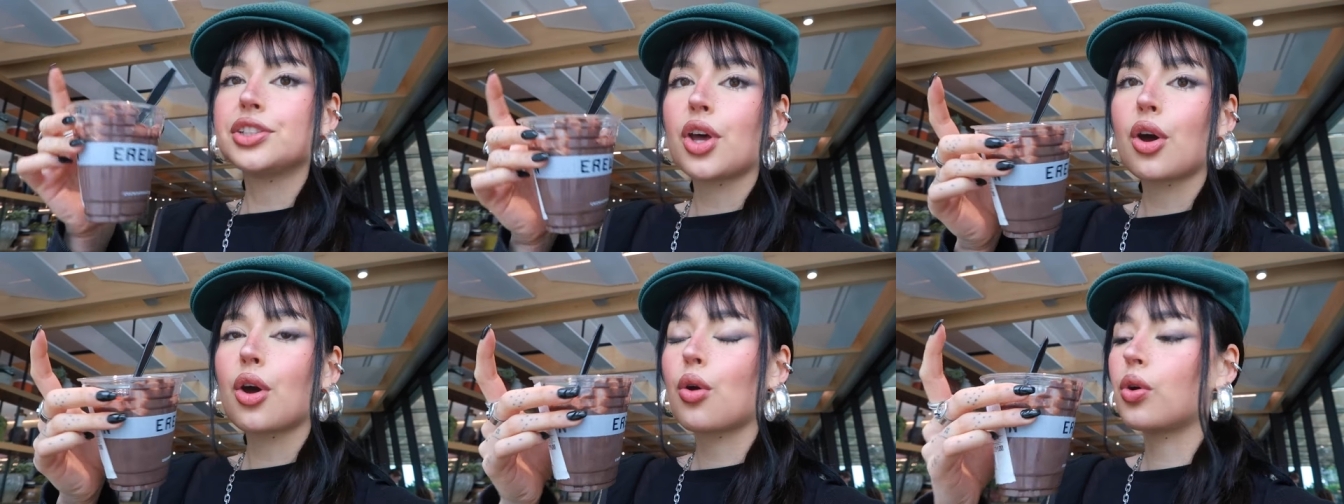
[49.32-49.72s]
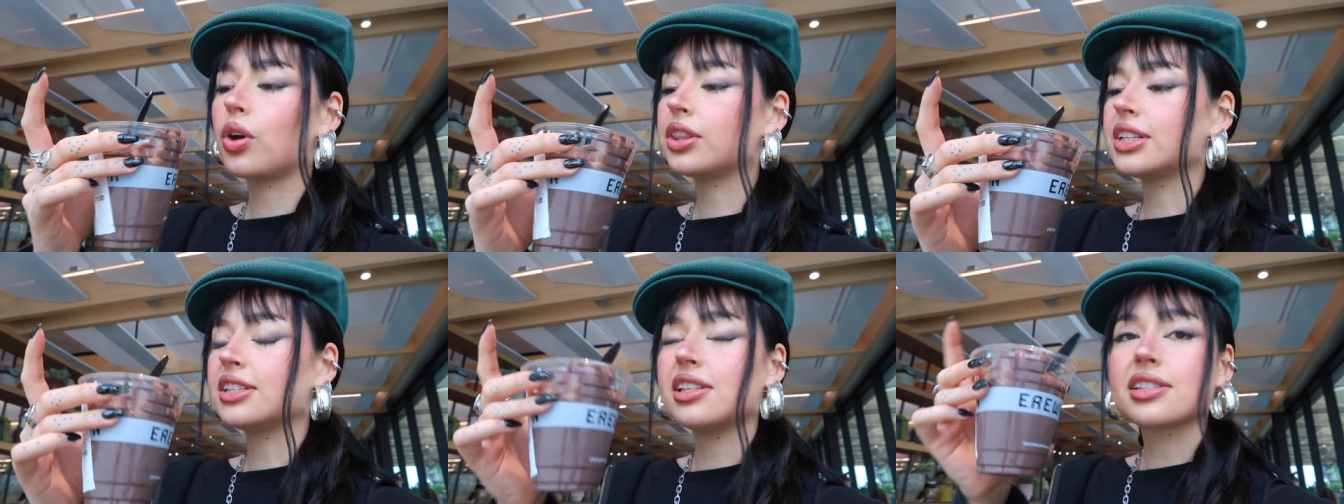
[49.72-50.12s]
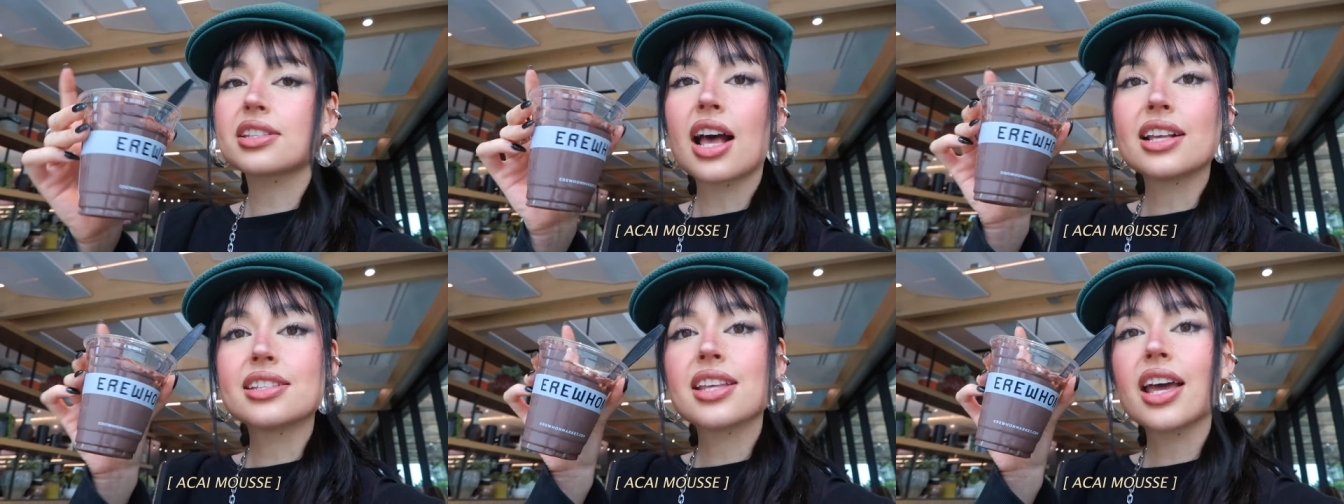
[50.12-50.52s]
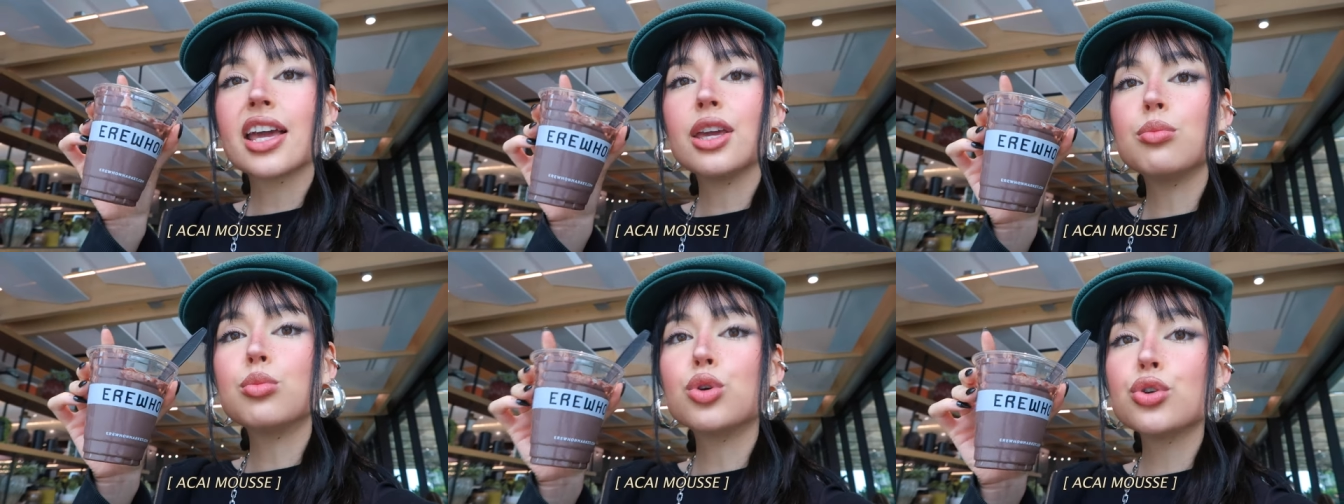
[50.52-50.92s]
So this is
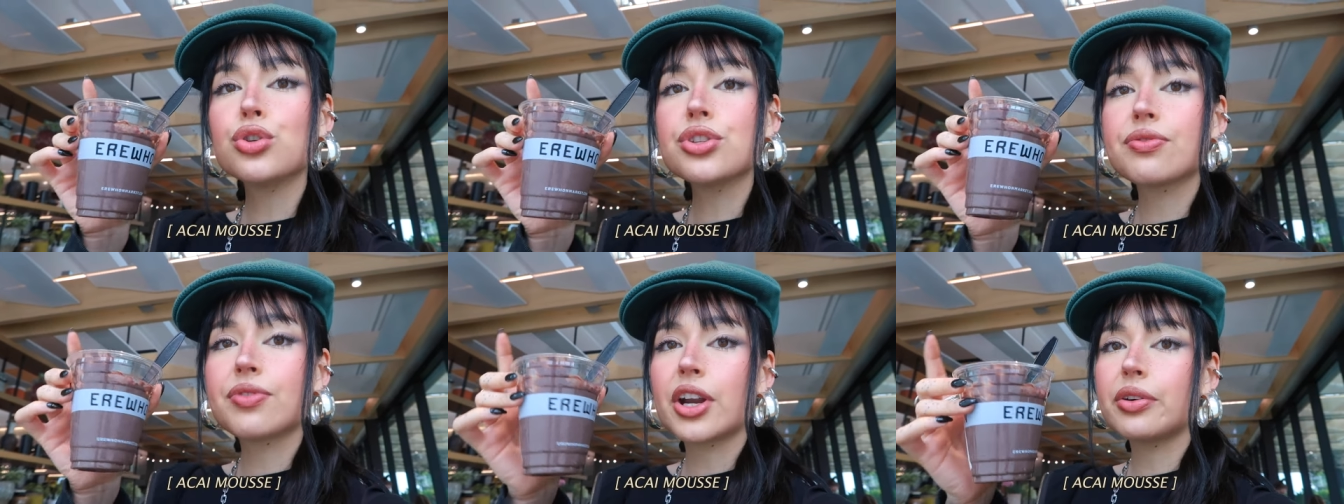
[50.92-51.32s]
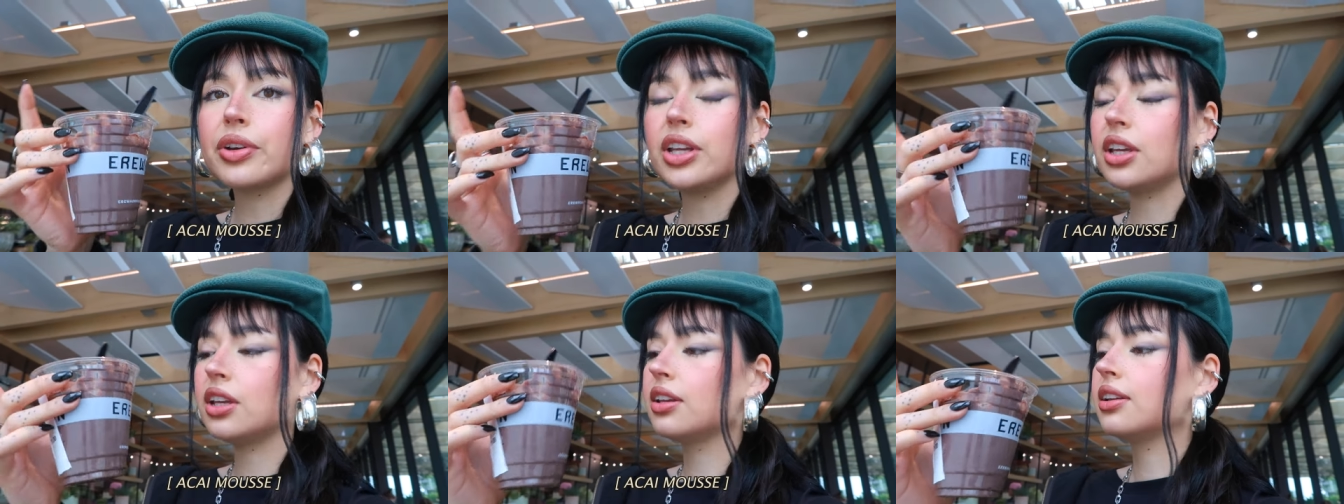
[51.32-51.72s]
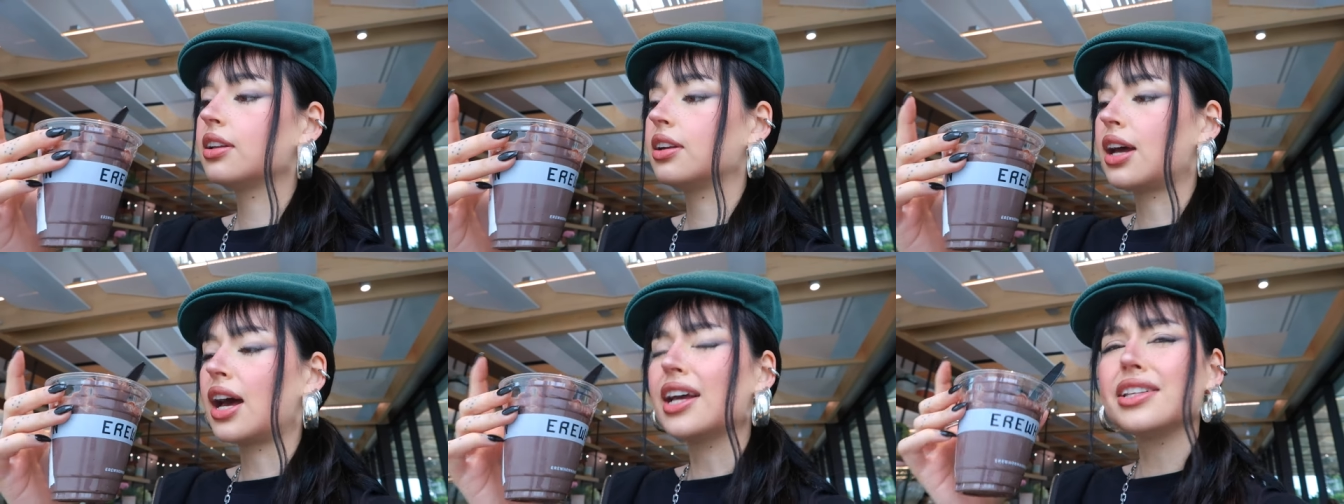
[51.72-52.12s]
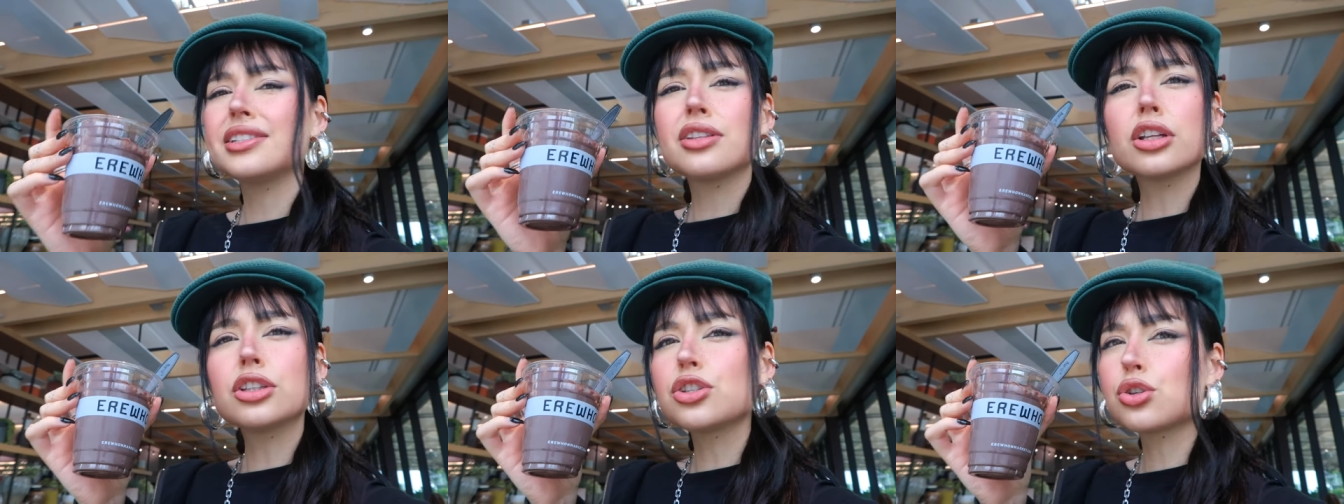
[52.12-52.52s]
acai mousse, very
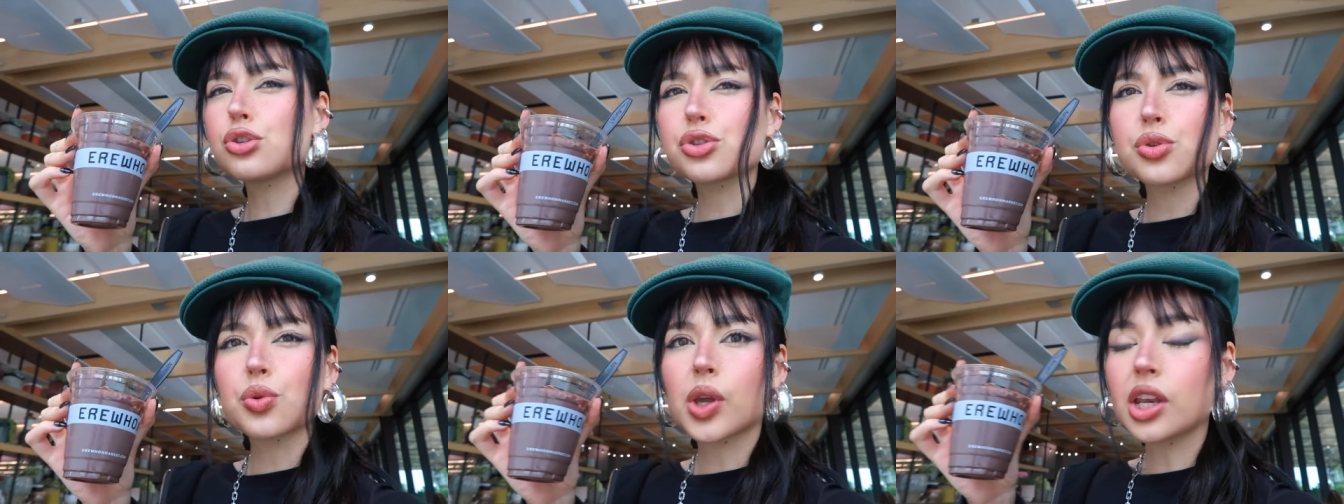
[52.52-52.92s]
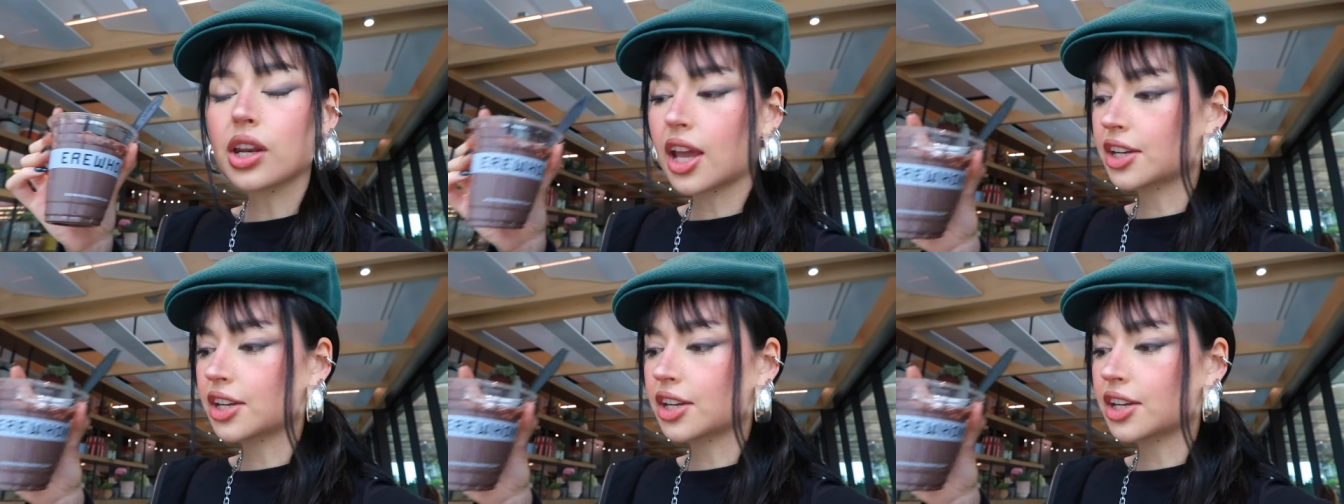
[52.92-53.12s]
nice, not too sweet.